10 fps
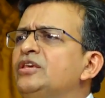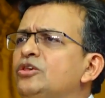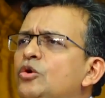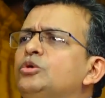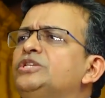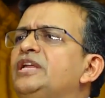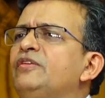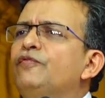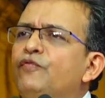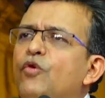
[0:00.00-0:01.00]
hugely
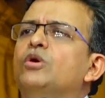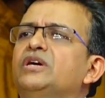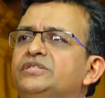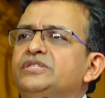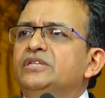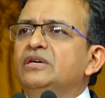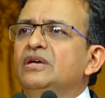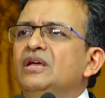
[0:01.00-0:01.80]
focused.